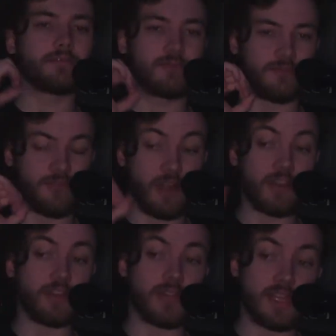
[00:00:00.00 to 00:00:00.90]
very
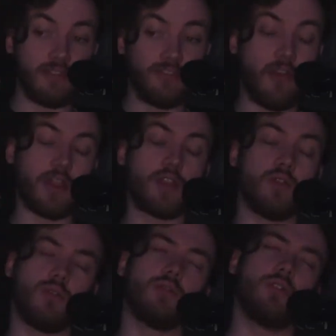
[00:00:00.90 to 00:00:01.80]
unique, very
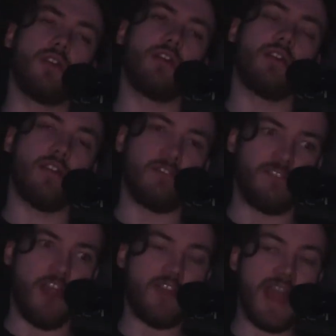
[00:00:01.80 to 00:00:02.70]
cool,
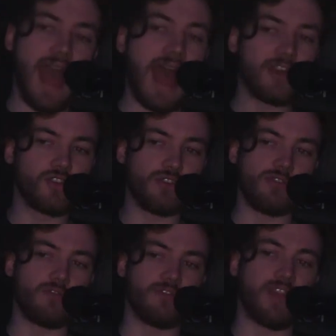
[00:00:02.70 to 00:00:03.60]
very Andrew
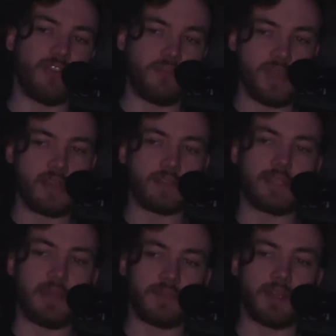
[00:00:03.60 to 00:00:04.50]
and very me at the
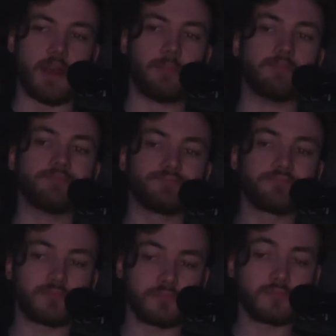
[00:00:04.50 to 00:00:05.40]
same time.
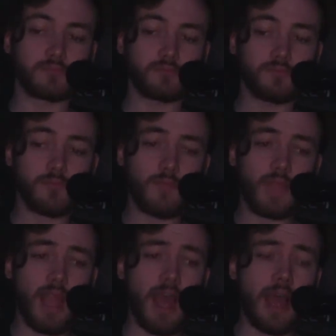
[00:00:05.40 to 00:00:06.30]

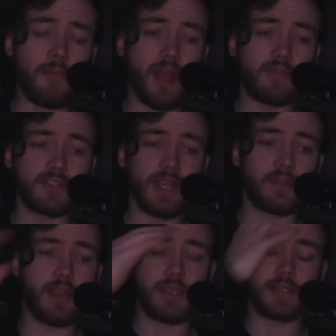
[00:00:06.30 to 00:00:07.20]
I've said
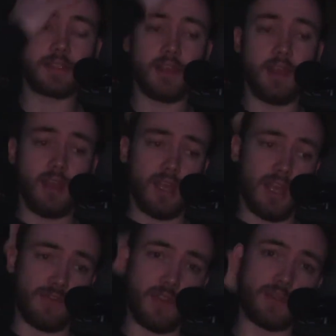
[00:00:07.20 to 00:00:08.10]
this a
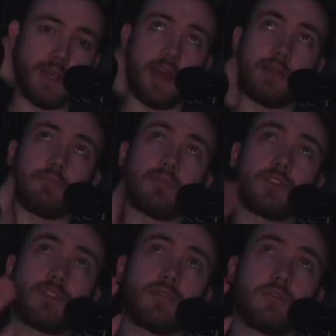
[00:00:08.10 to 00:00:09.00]
few
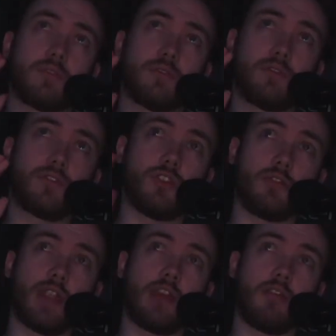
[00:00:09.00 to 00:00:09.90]
times
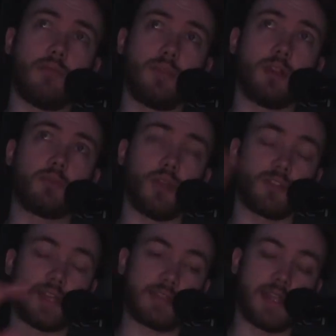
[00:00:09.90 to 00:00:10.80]
during our build
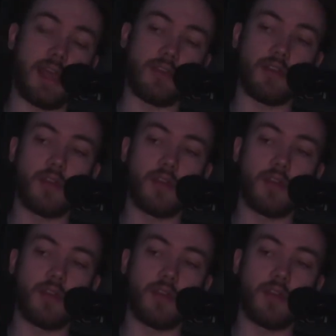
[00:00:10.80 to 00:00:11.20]
process together.